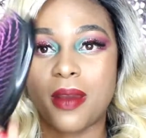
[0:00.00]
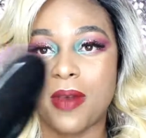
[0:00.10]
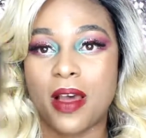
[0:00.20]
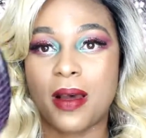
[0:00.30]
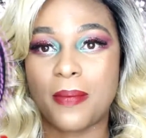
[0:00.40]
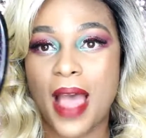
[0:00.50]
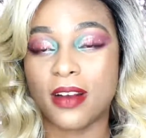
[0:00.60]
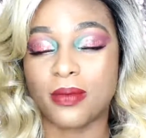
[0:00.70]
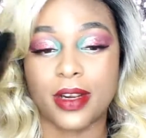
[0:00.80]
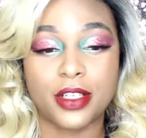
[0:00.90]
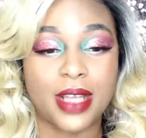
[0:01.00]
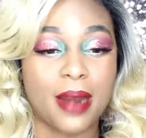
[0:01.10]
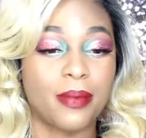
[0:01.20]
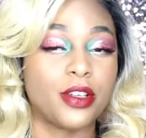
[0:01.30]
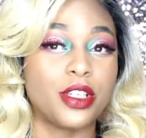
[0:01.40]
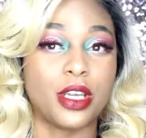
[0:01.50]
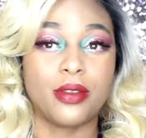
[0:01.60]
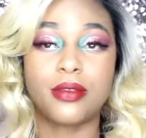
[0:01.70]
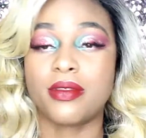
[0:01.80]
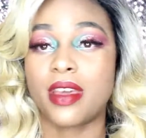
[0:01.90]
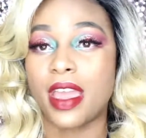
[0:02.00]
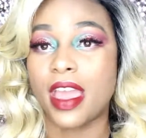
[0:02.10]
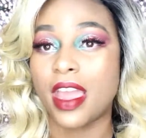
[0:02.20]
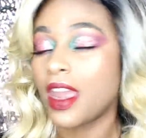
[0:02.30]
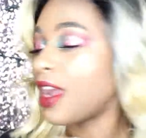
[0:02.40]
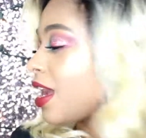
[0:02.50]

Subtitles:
paddle brush and brushing it through the hair.